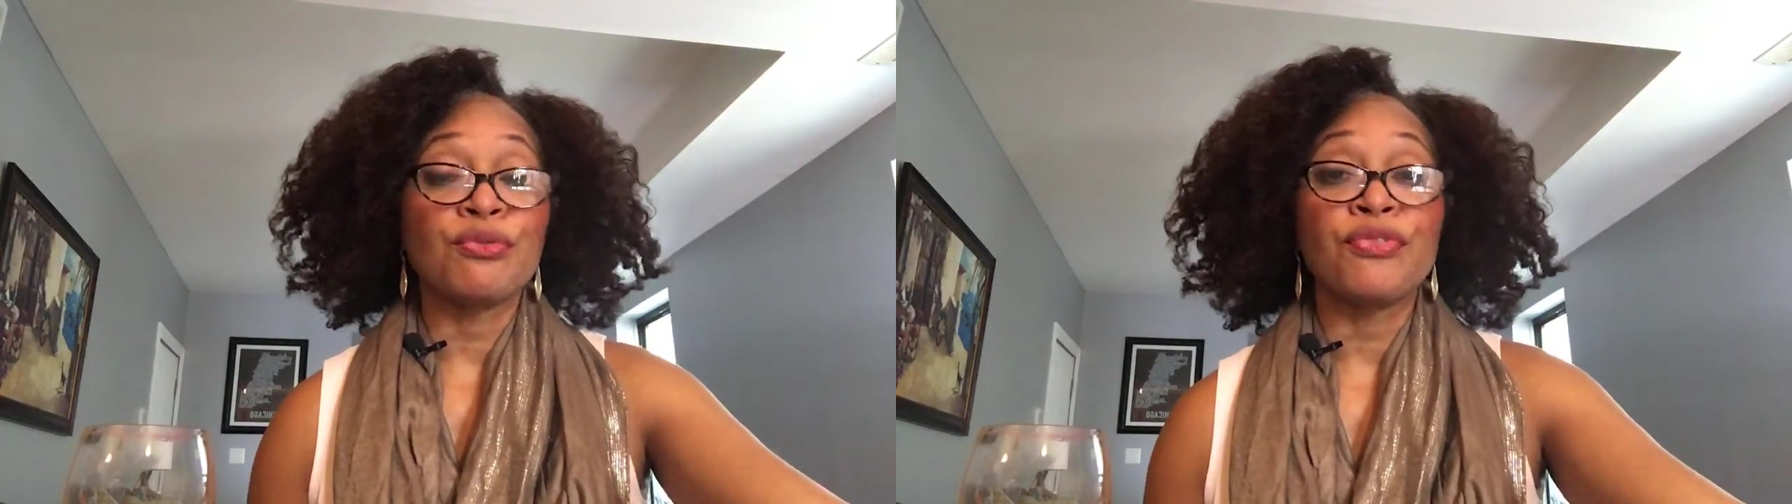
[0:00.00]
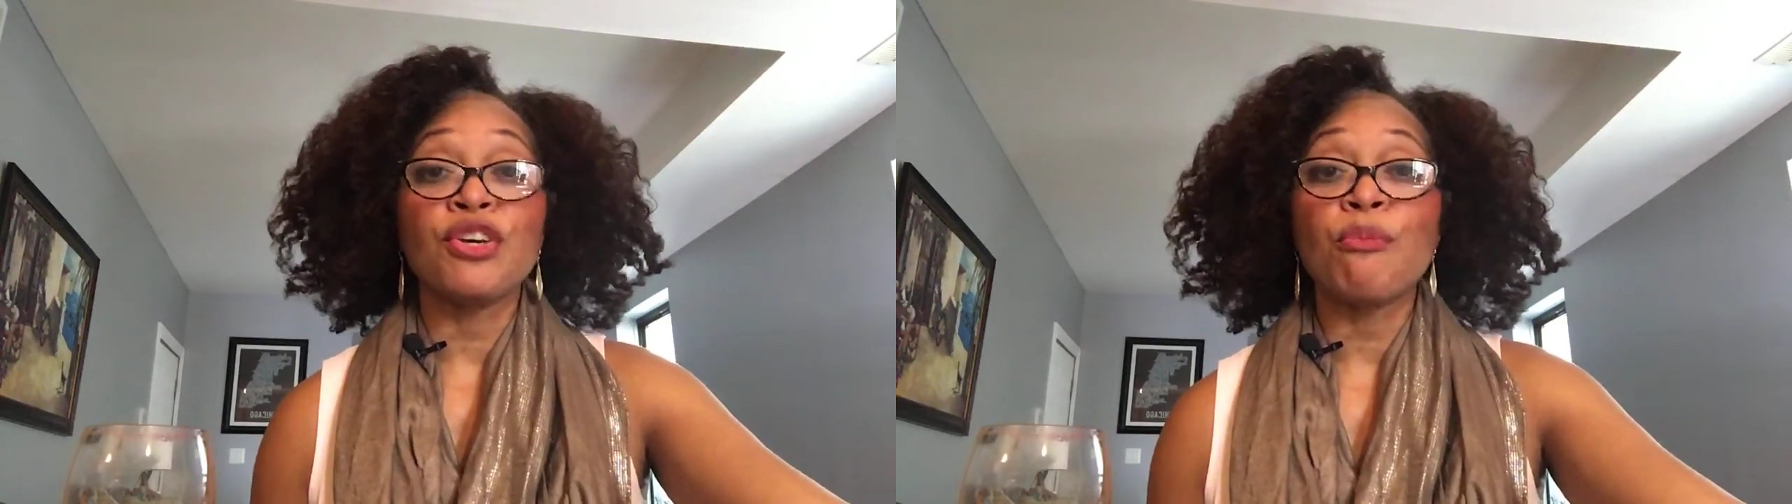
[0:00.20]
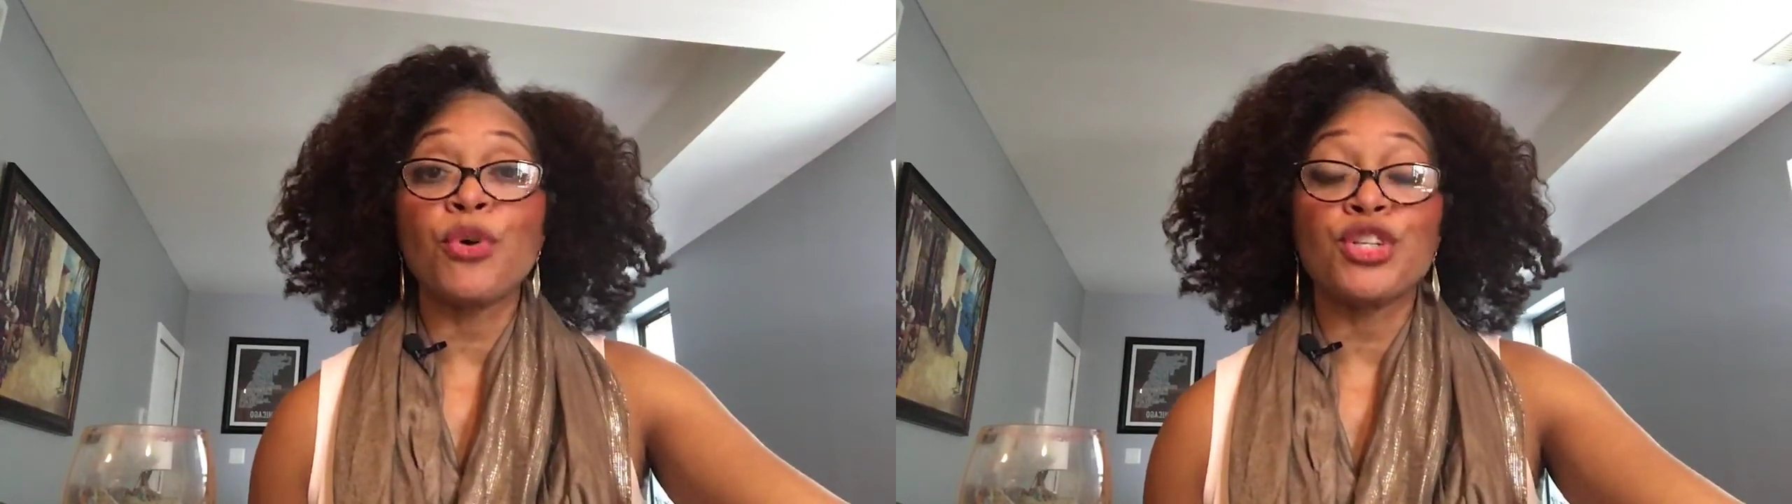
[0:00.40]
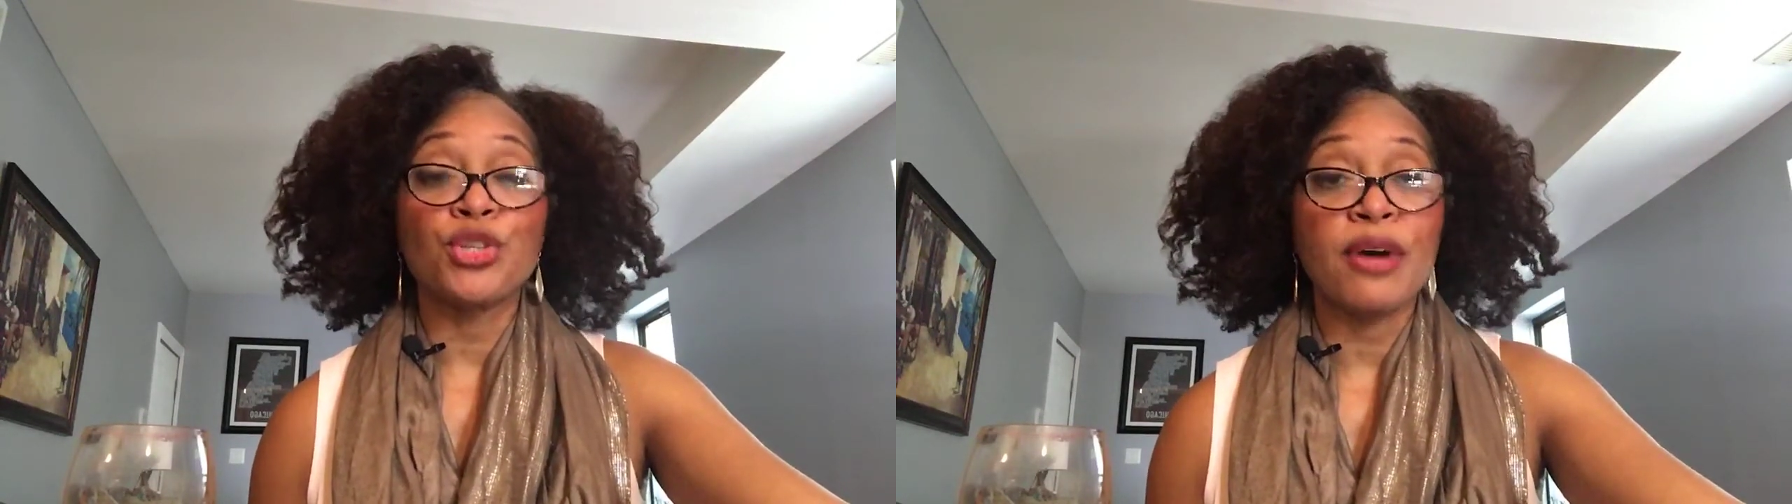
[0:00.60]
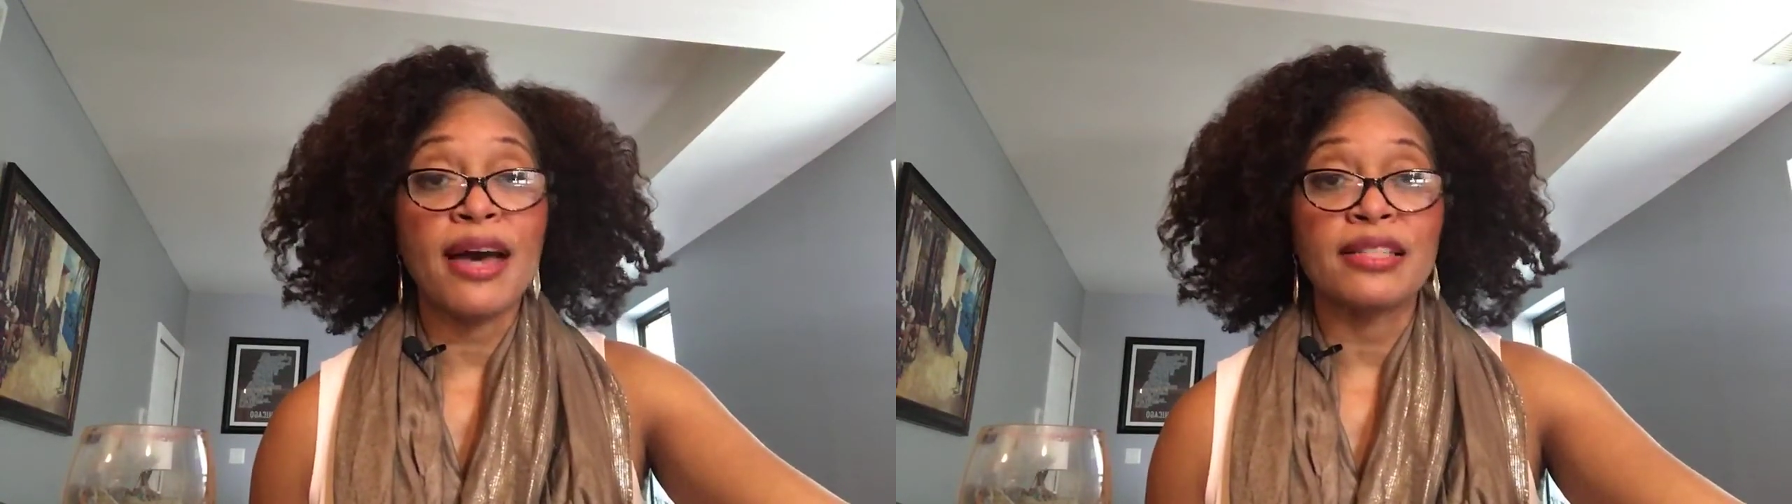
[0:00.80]
feel more
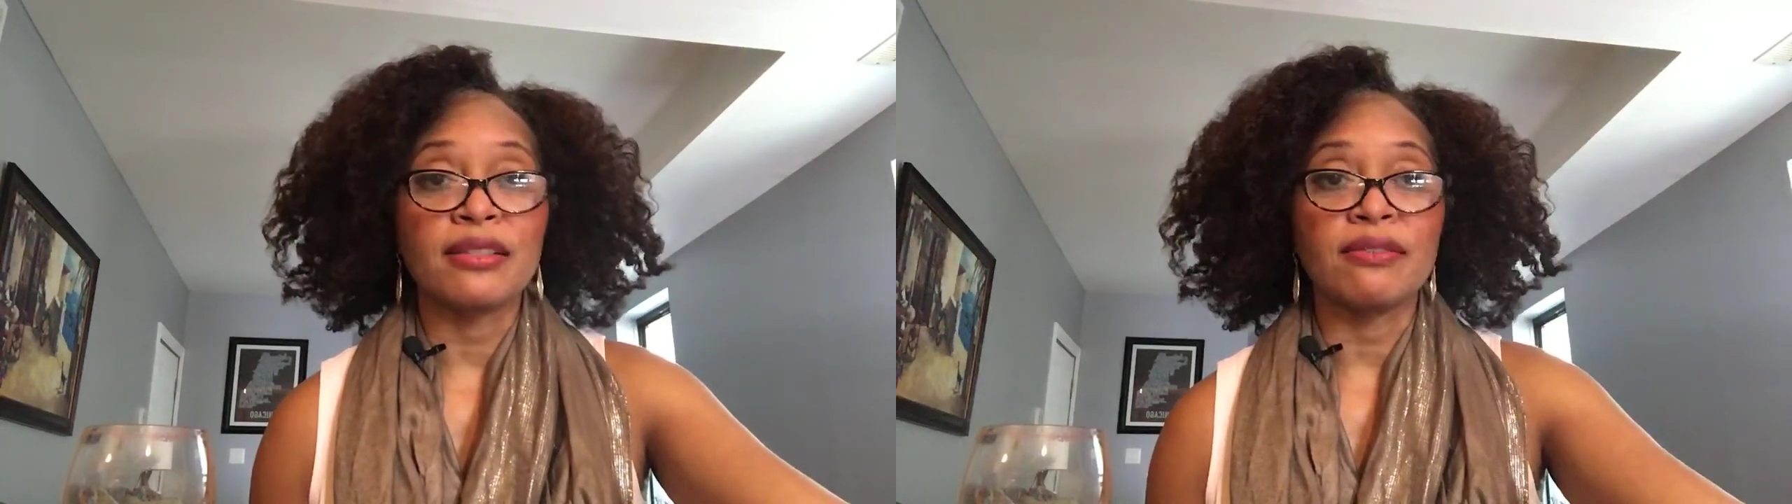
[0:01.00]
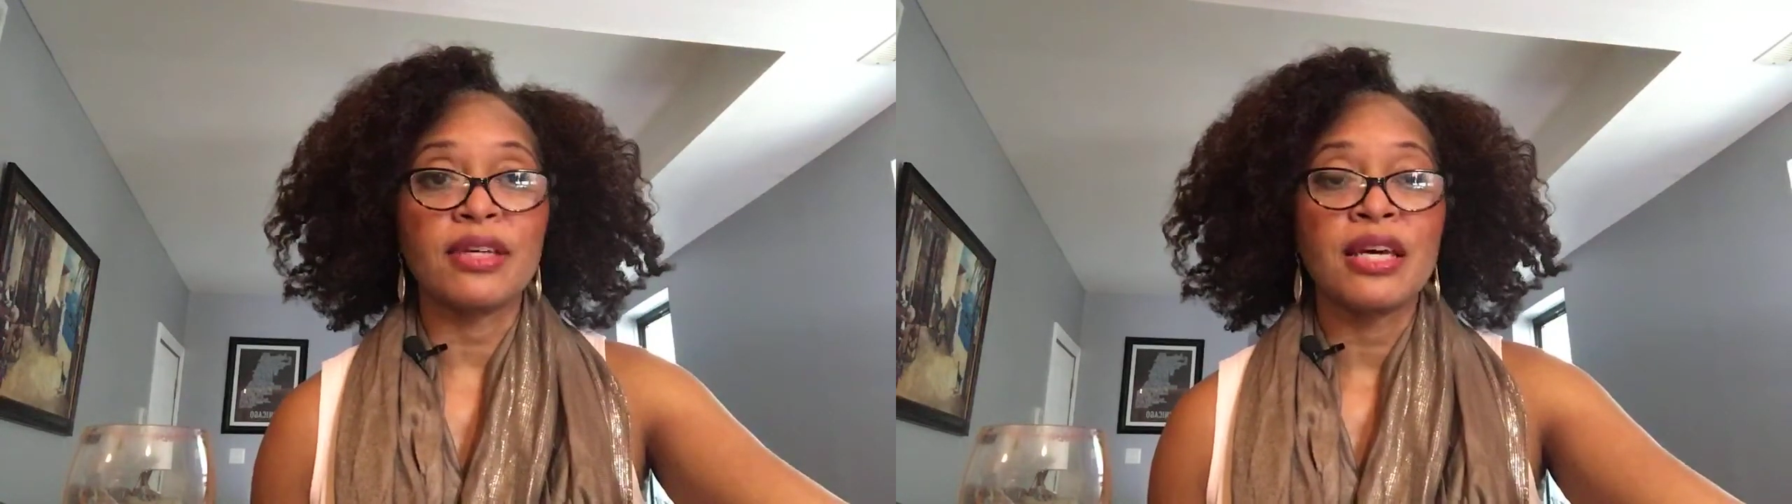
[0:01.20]
attractive.